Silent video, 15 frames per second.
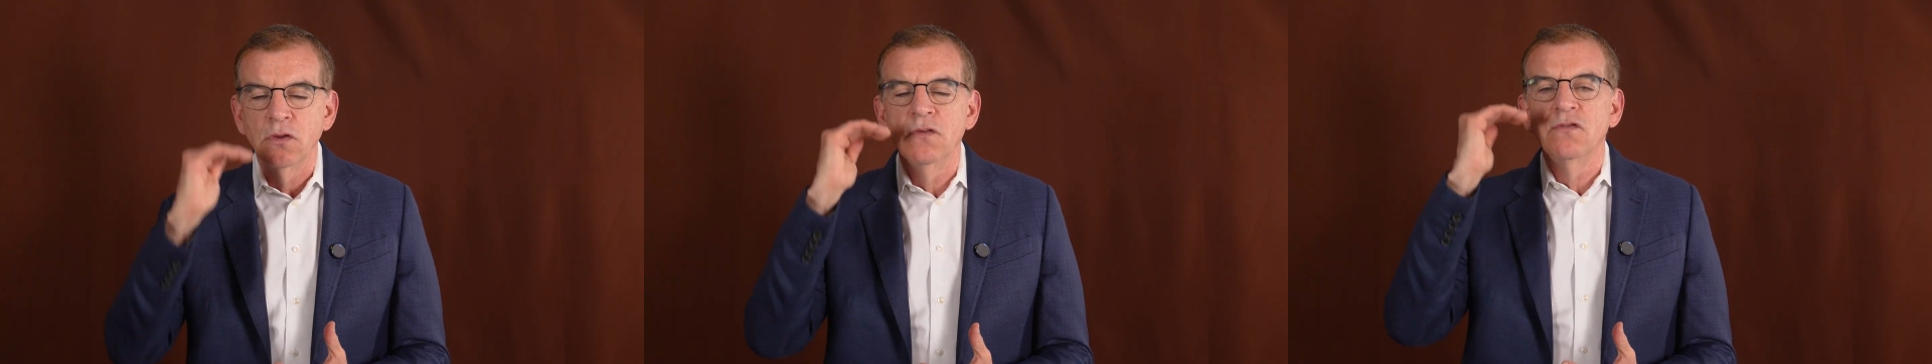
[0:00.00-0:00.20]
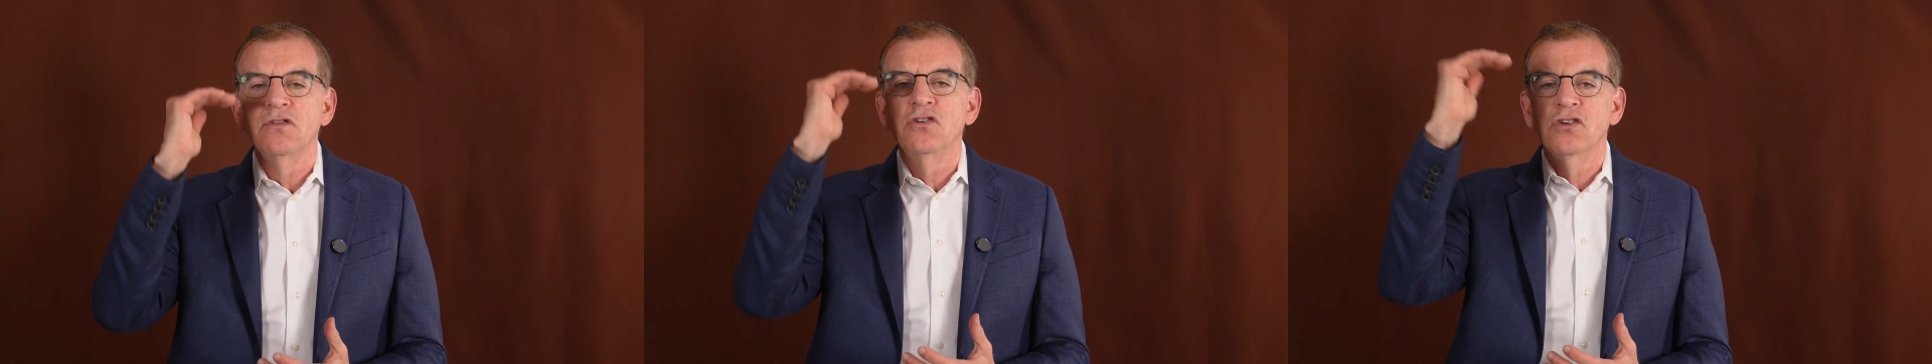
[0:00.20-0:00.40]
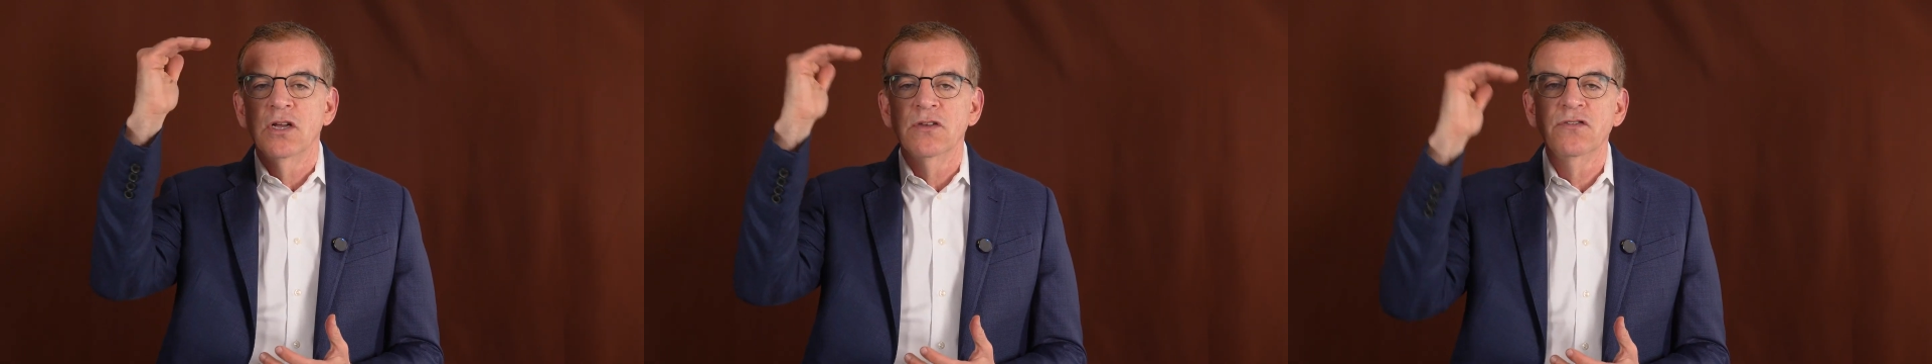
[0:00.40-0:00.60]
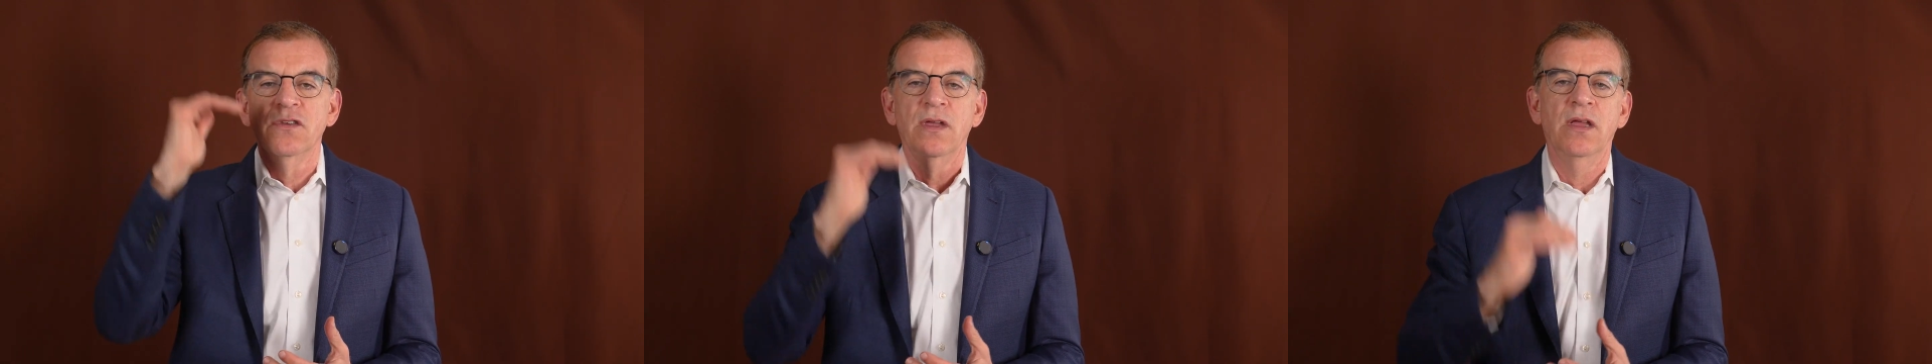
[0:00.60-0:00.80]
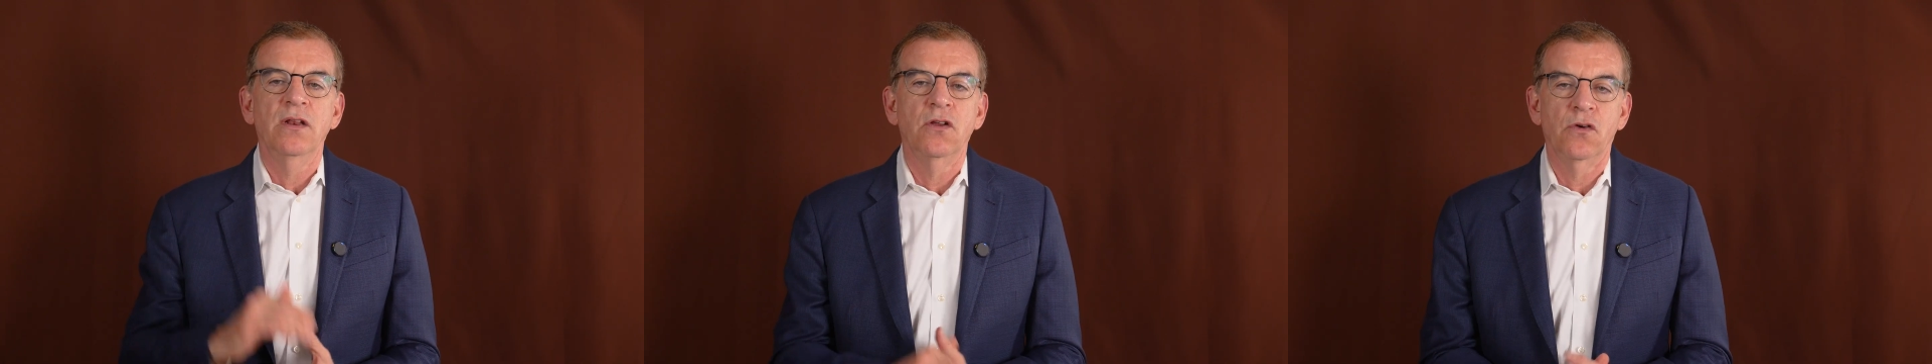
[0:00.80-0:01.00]
You've just
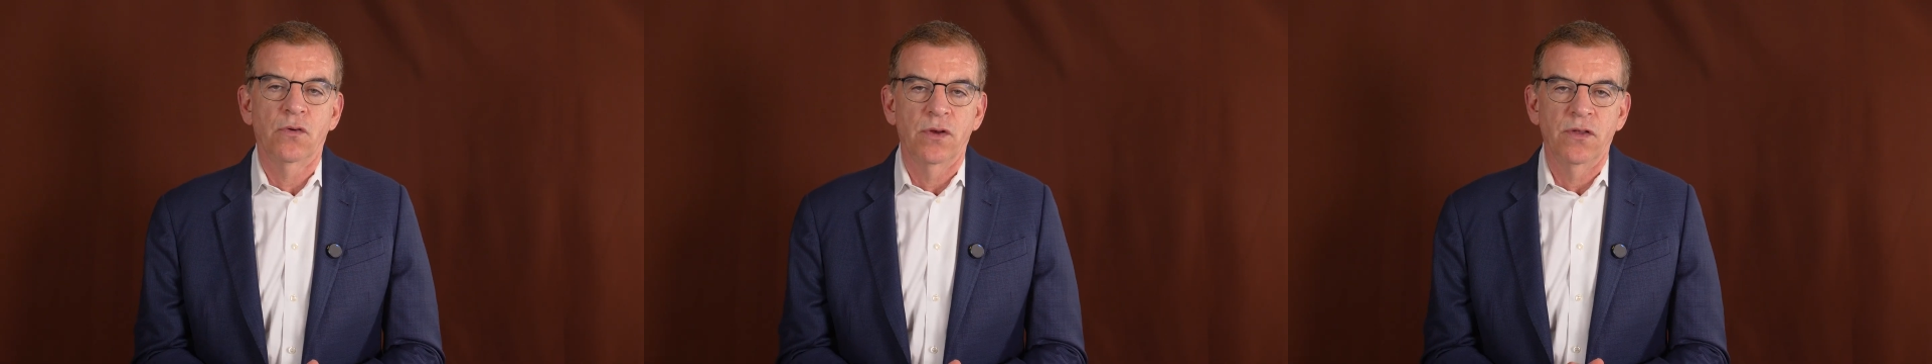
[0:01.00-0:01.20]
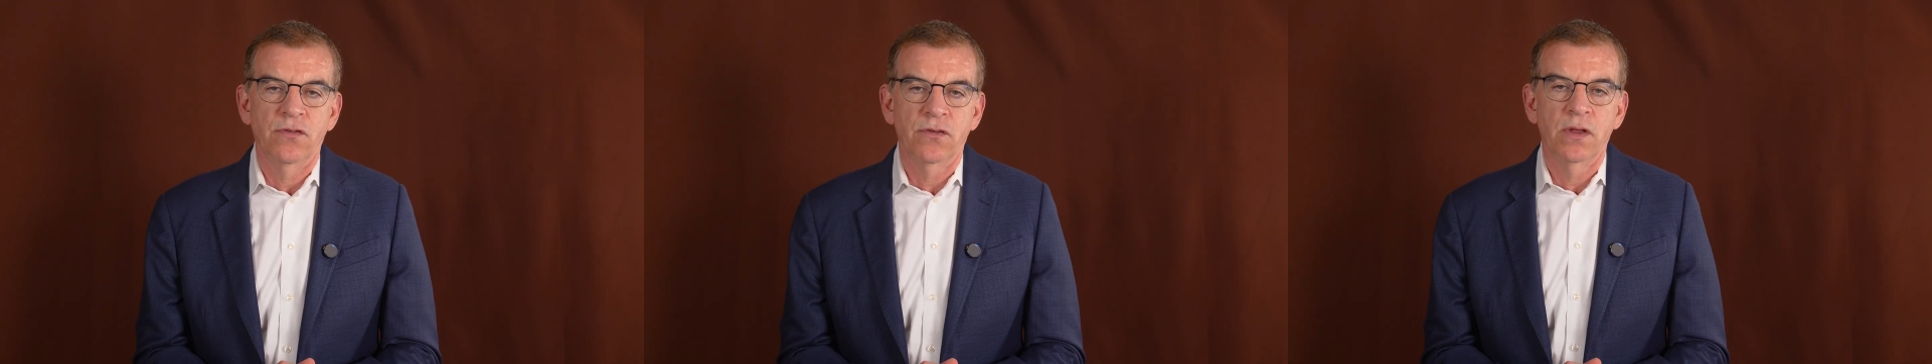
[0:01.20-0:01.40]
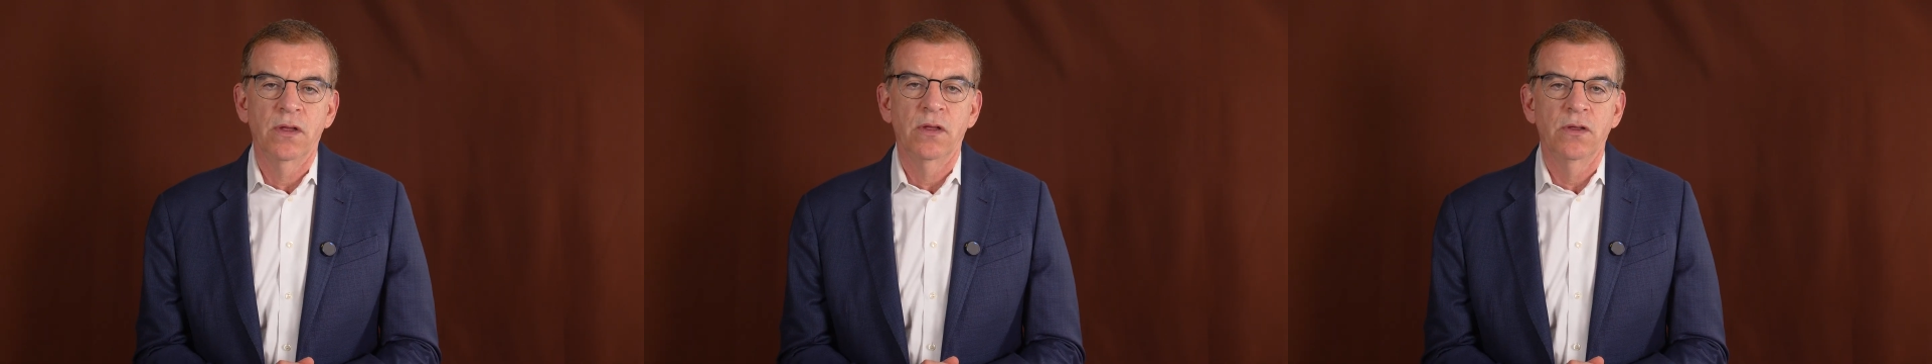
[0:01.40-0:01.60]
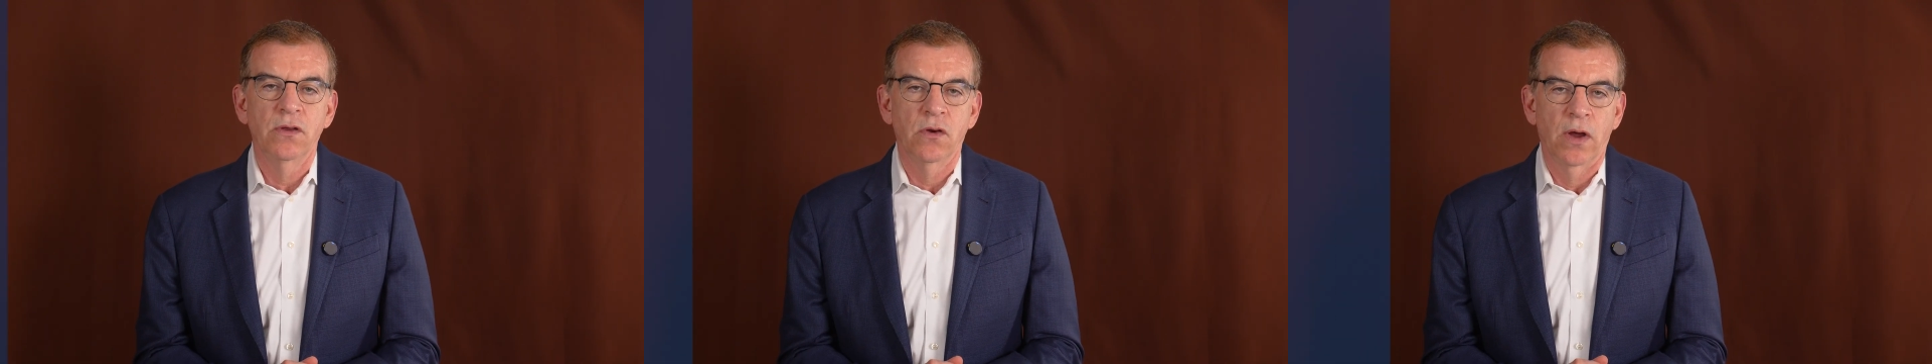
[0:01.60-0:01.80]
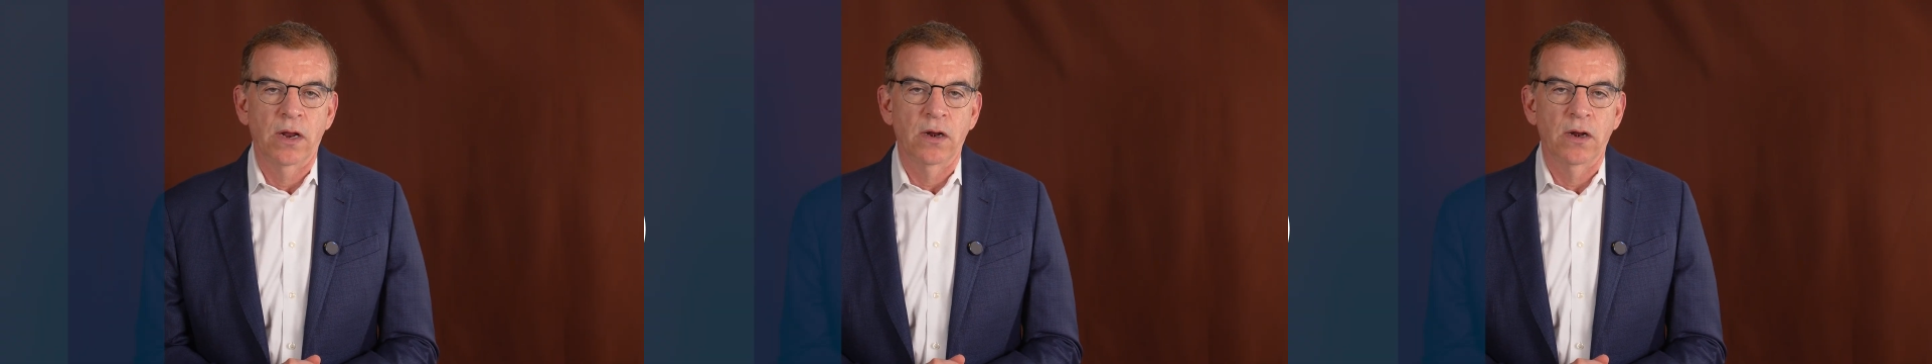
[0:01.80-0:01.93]
increased your